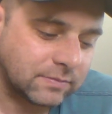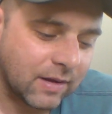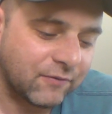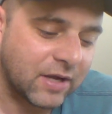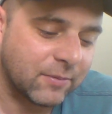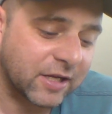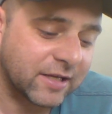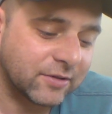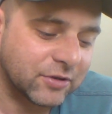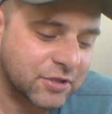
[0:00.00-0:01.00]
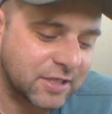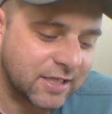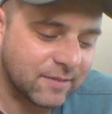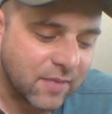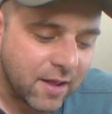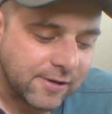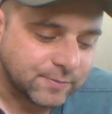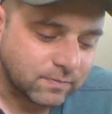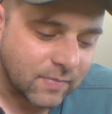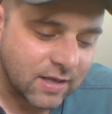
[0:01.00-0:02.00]
My favorite English team.
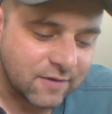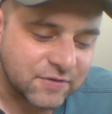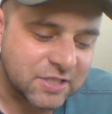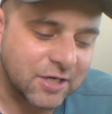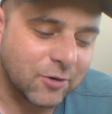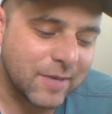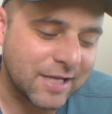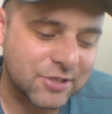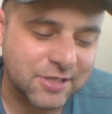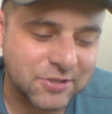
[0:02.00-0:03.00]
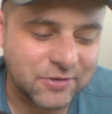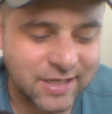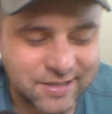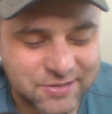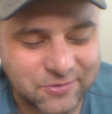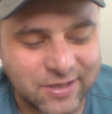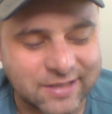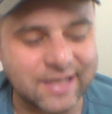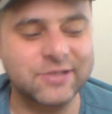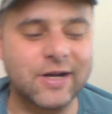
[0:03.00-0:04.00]
If so, Manchester United is the
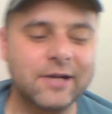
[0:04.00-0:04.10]
correct answer.